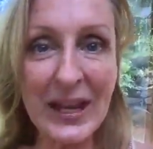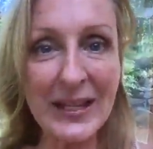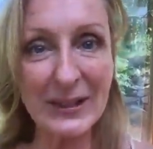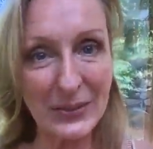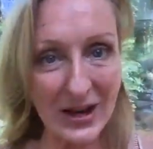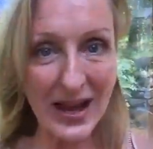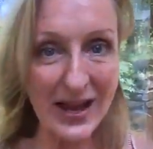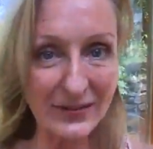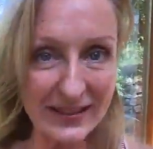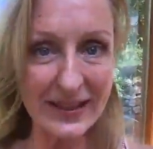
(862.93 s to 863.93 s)
So when I
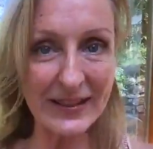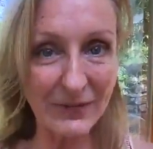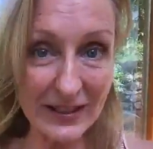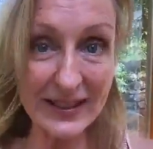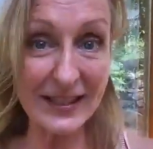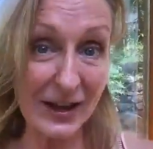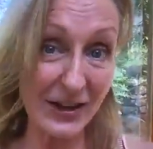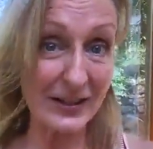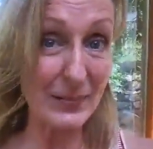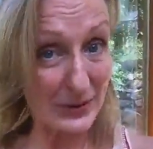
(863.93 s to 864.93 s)
have fixed
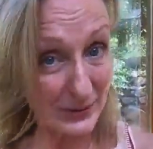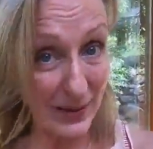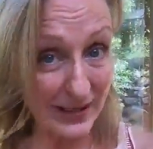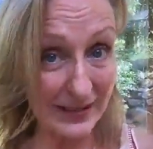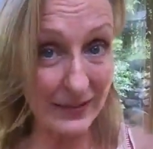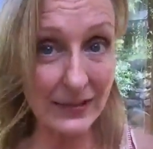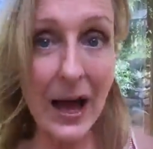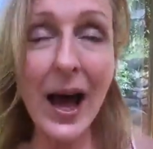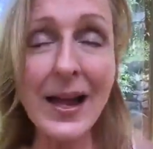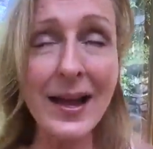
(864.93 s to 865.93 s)
thoughts and perspectives,
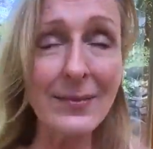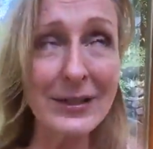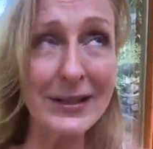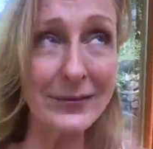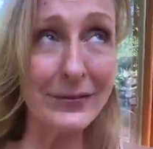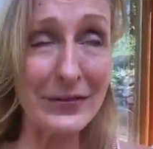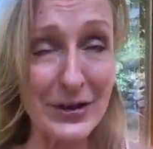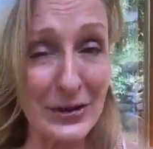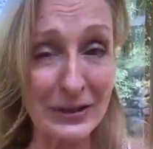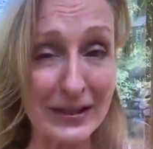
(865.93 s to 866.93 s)
I am
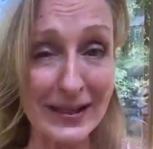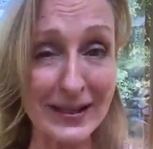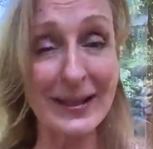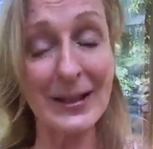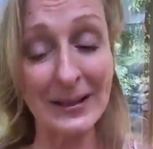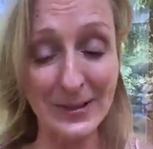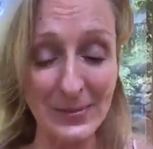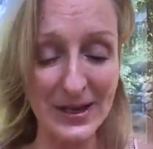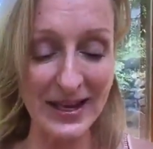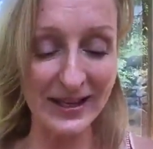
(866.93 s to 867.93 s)
severely
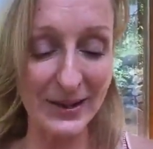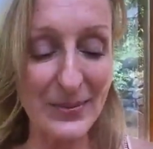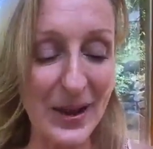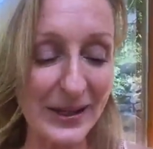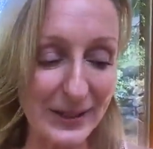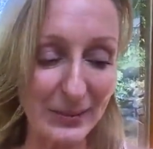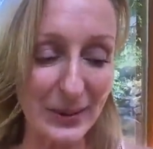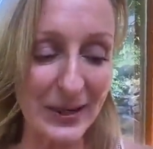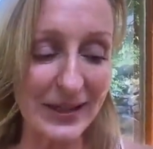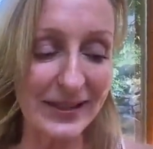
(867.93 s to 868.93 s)
limiting my
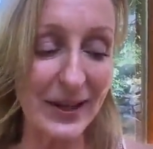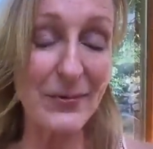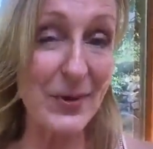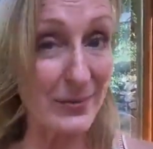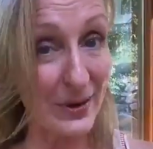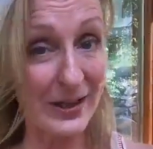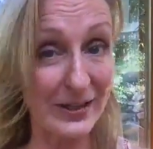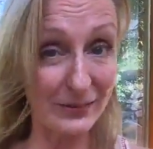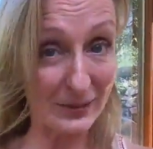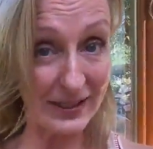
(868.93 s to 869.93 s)
experience of my body
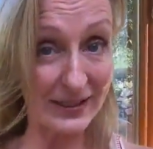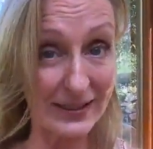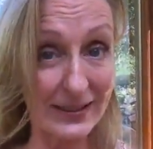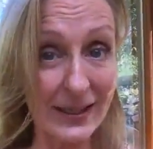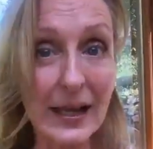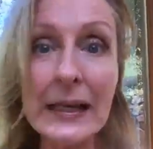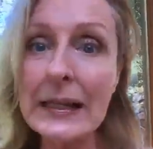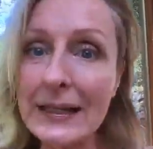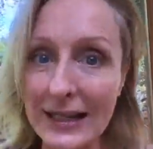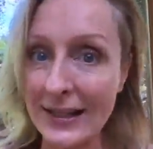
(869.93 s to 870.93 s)
of bliss.
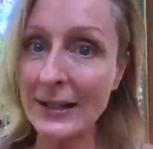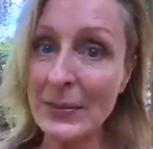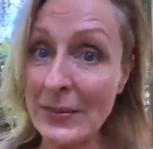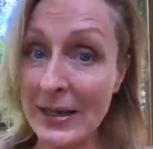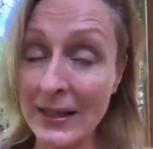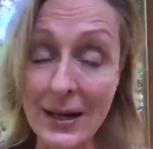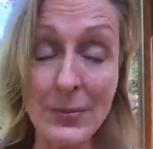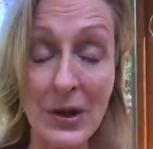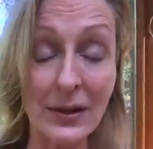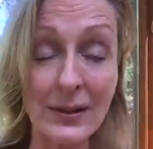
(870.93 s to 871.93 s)
It doesn't mean that I'm
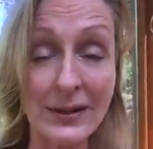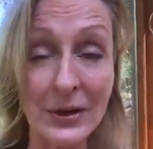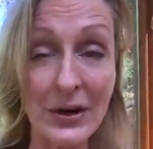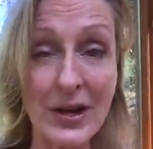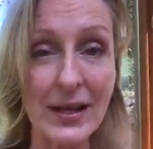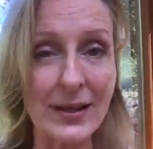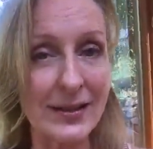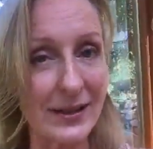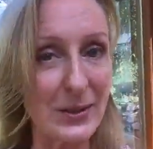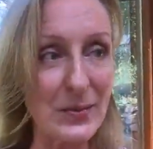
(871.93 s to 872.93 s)
not discerning. It
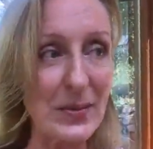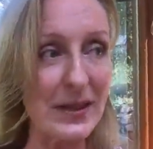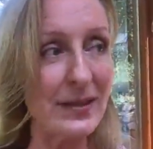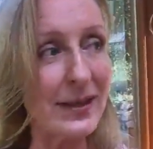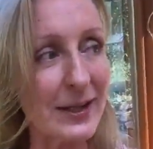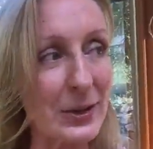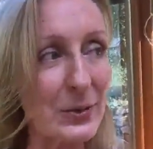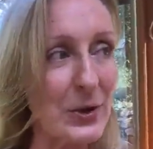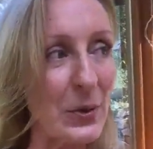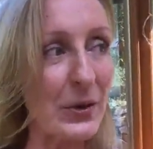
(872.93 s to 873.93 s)
doesn't mean that I
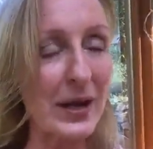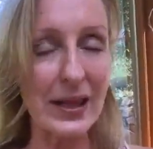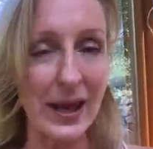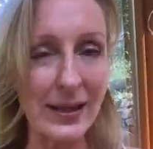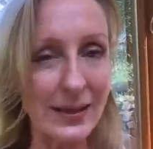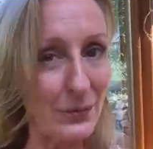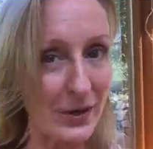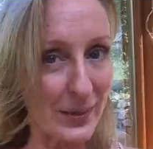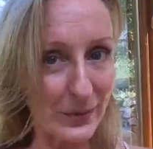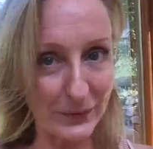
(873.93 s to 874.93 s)
don't know what I like and what
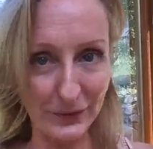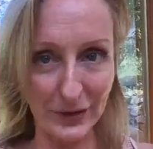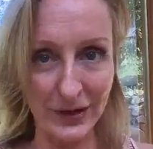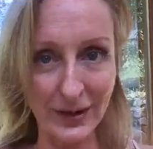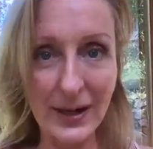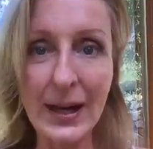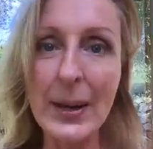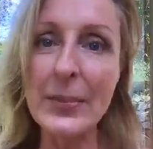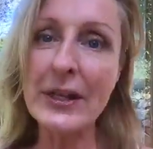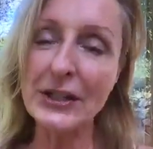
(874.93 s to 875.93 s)
I prefer,
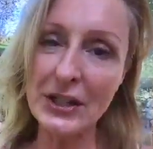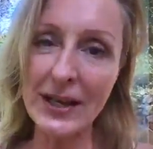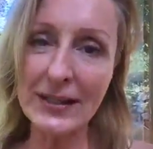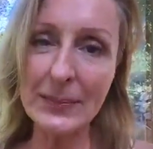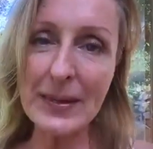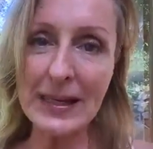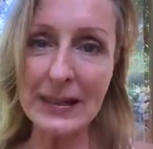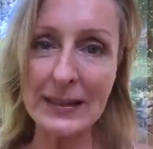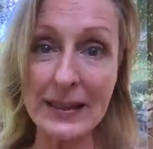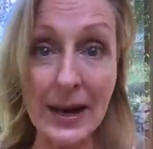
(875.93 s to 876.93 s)
but it just
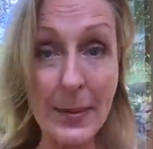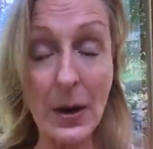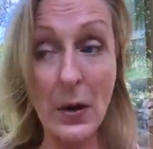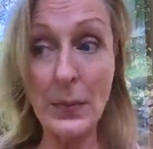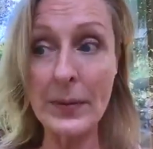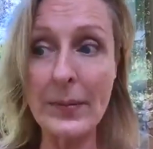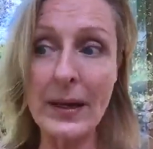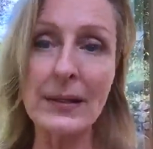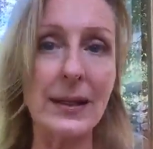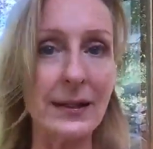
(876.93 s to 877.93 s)
means that I'm
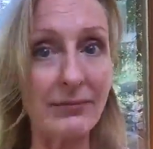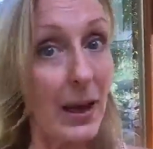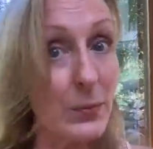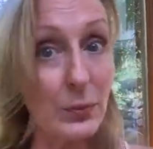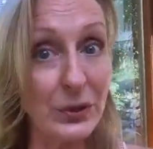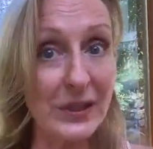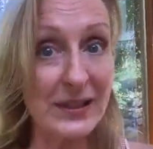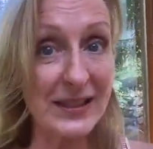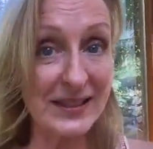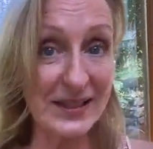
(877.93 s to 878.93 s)
open-minded. I'm willing
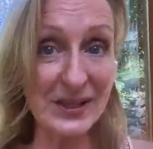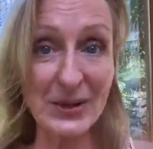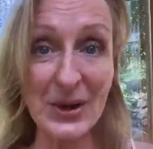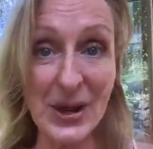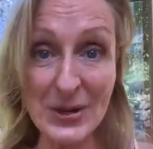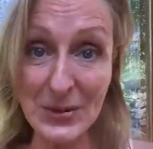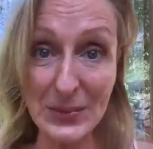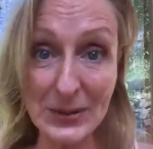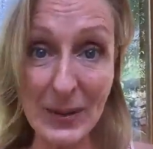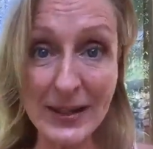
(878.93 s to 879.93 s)
to consider a new
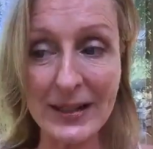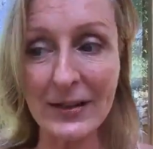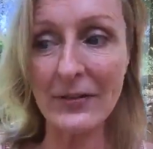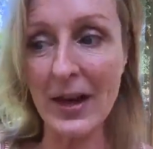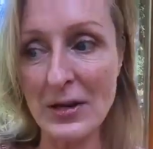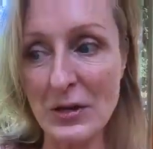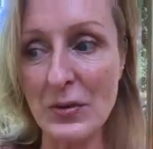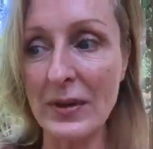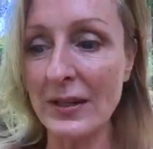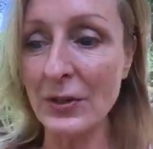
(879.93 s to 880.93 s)
perspective, a
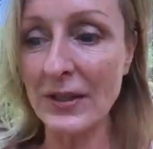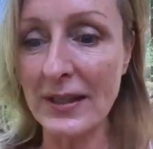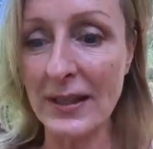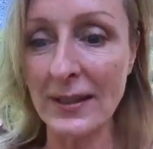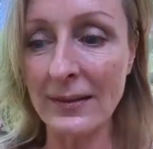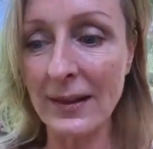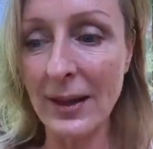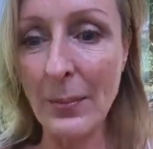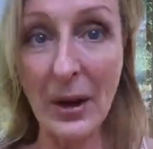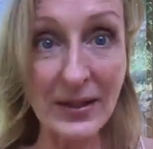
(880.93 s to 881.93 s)
new interesting
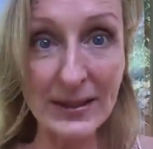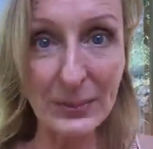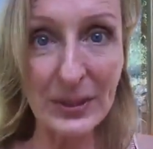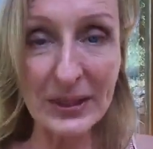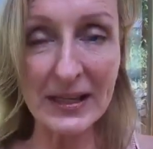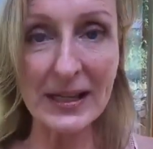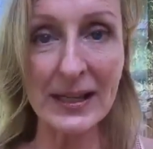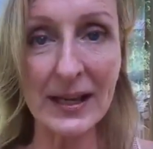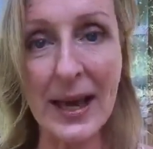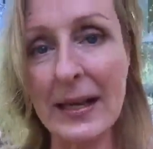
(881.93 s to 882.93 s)

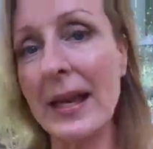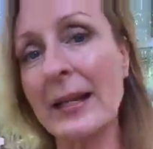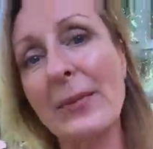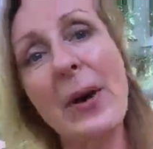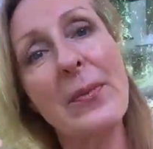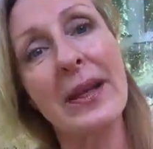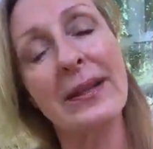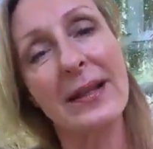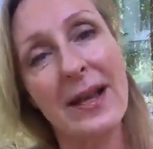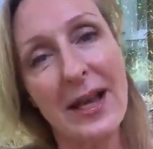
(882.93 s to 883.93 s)
possibility at any
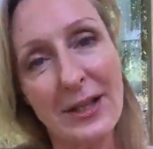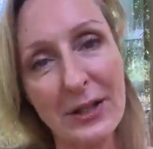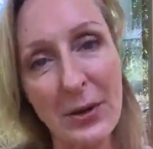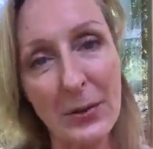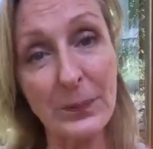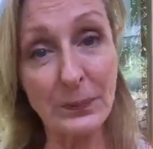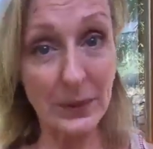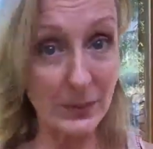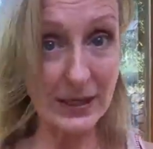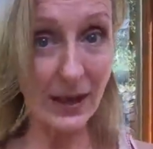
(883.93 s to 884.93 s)
moment. So
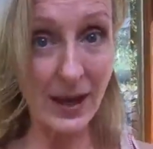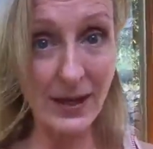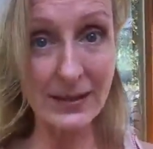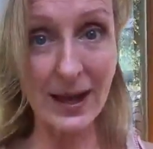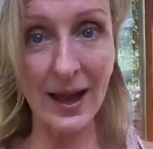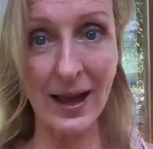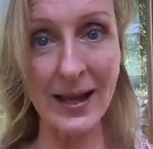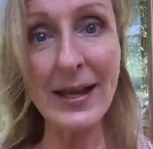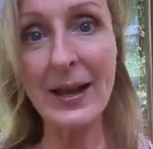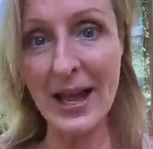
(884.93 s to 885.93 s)
because
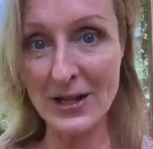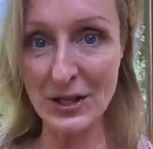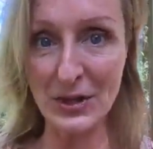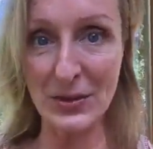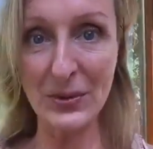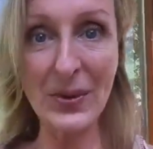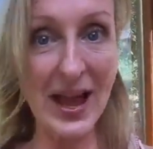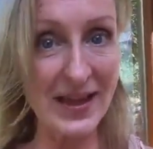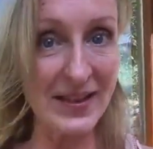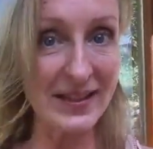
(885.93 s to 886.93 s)
I and you
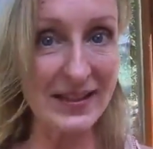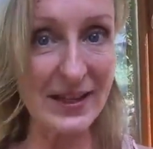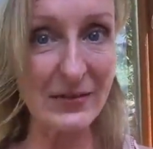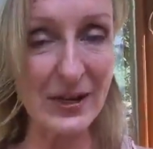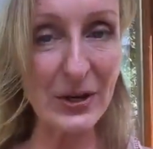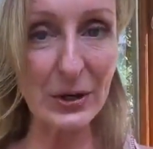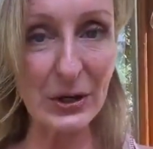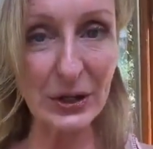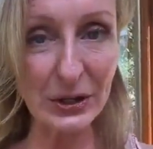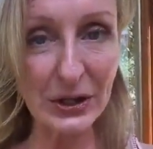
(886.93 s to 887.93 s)
and this evening are
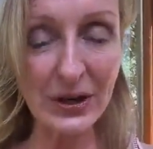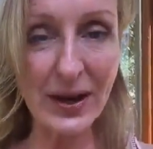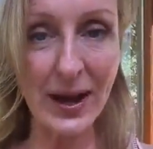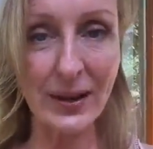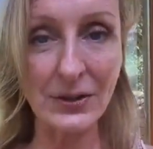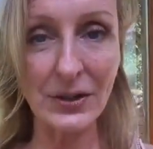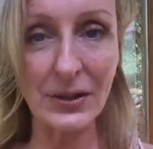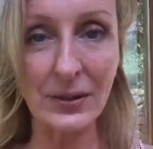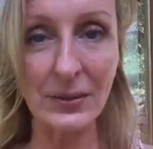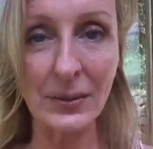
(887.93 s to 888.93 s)
going to learn how
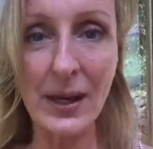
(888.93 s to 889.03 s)
to